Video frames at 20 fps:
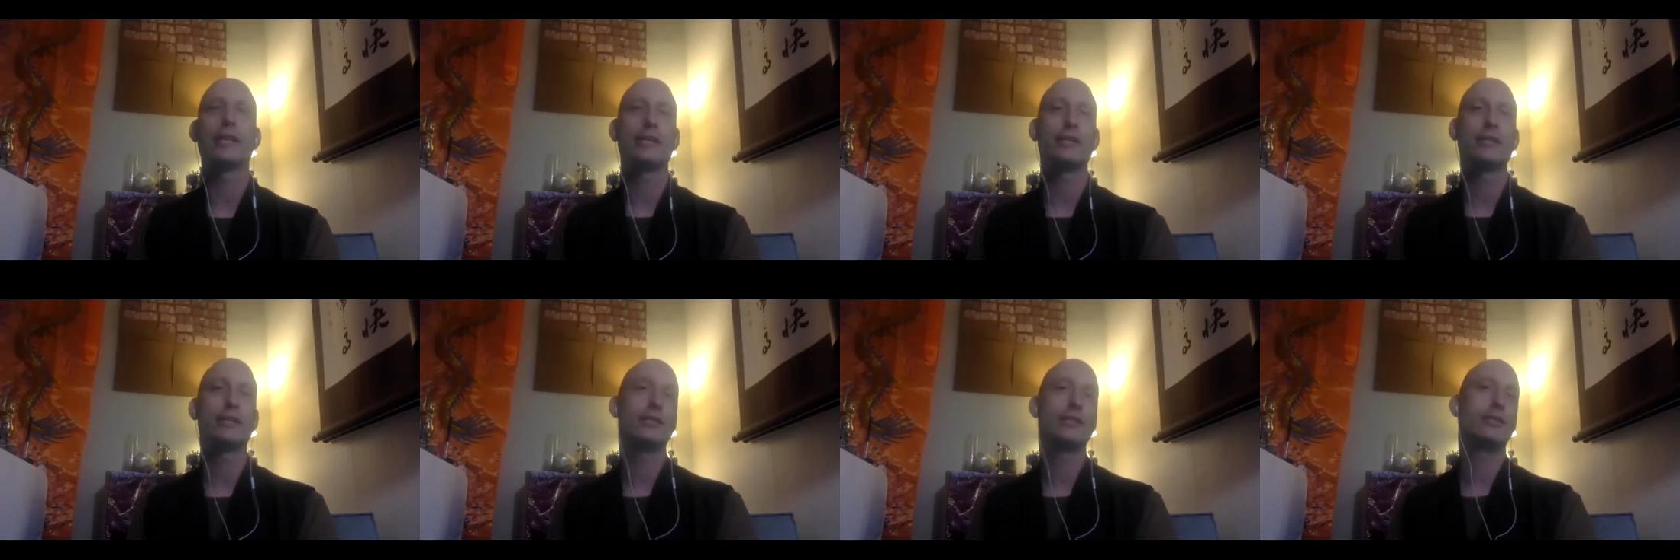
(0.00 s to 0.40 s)

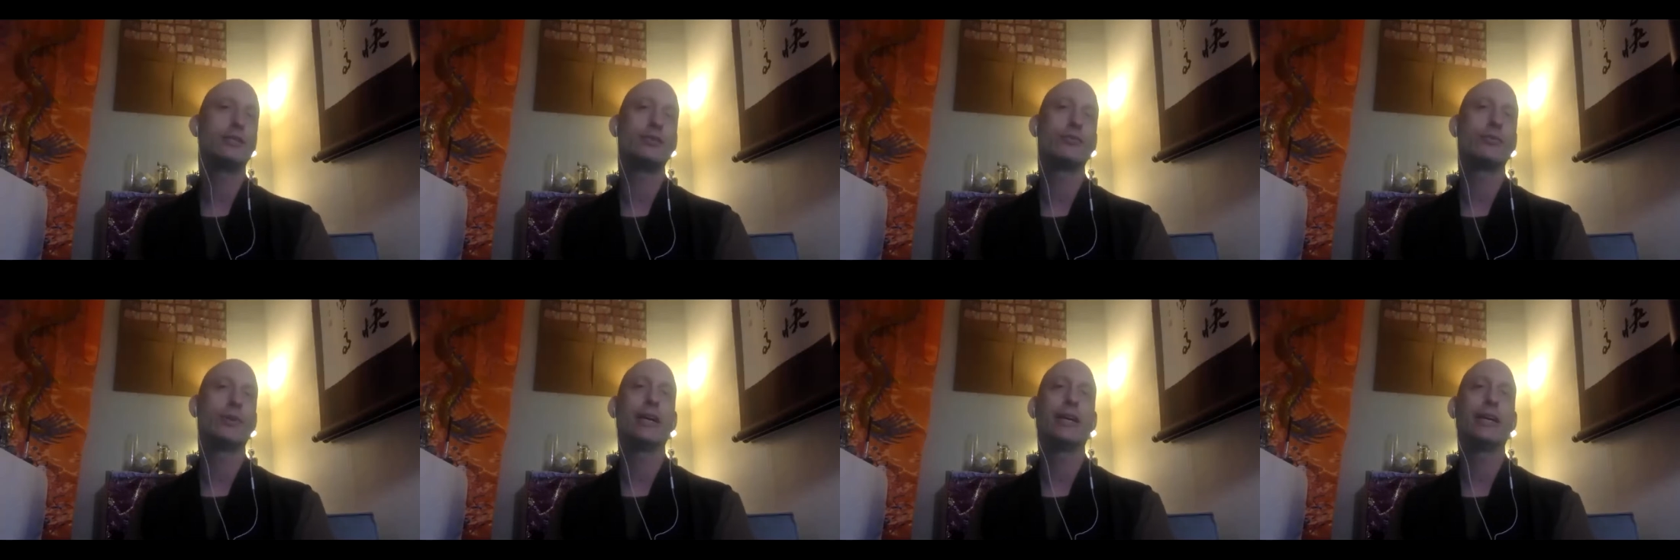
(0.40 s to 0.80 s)

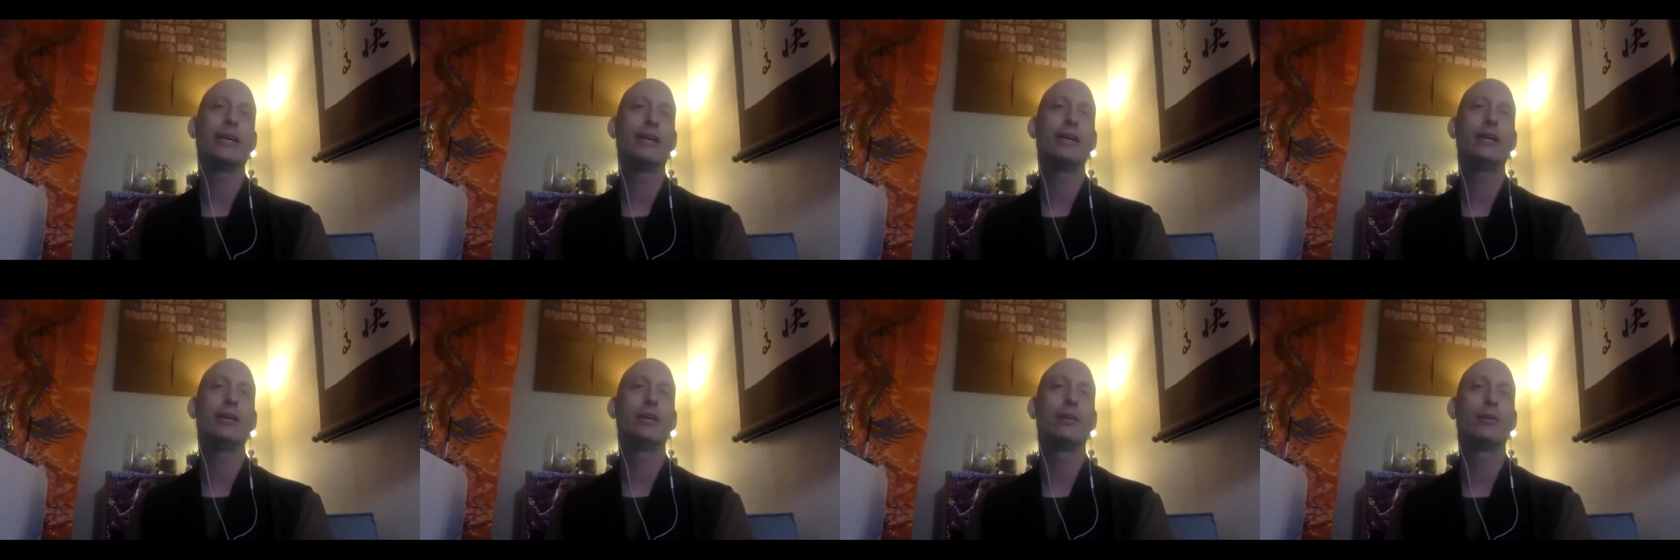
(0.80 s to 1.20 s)
exists right
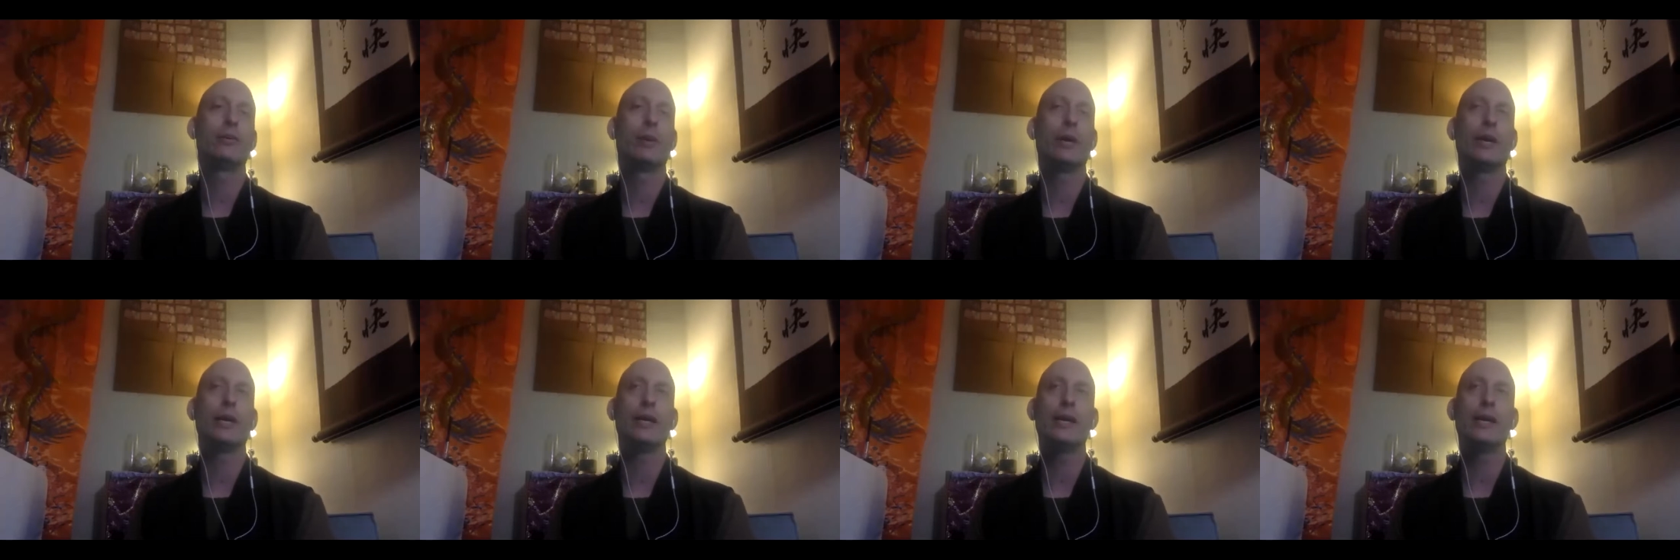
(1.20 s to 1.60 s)
here,
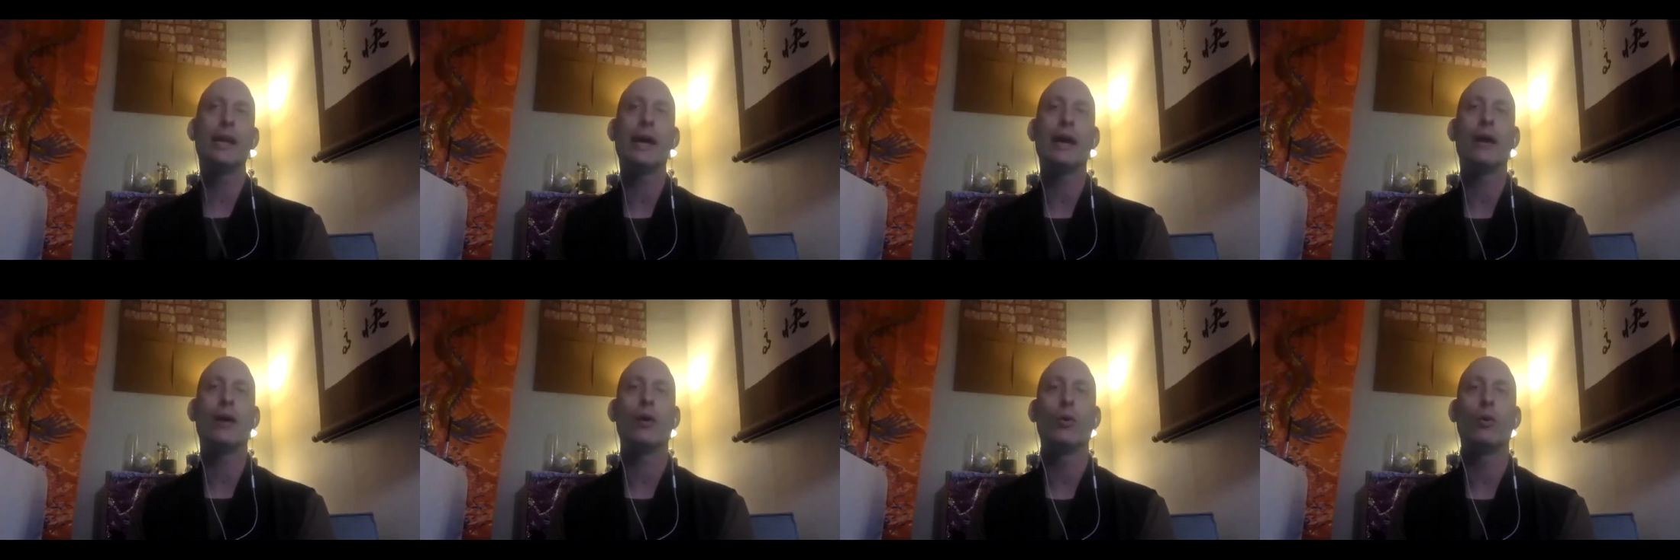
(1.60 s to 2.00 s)
right
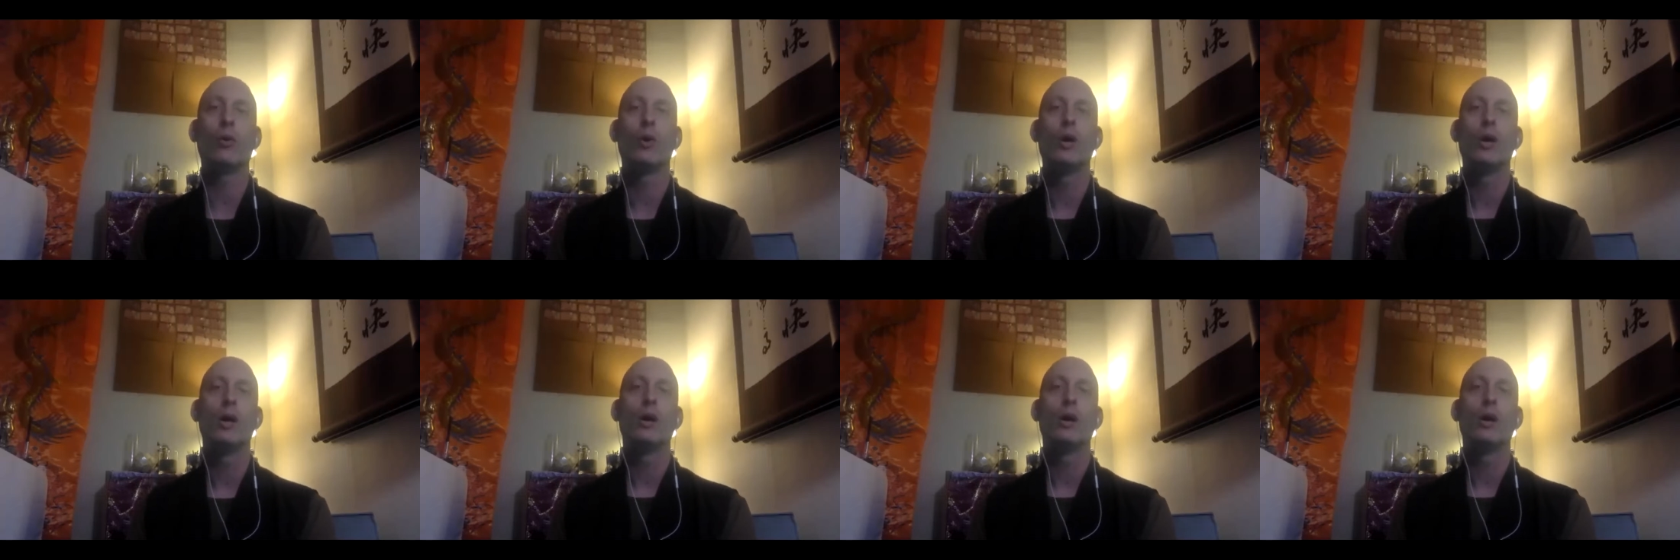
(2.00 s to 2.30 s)
now,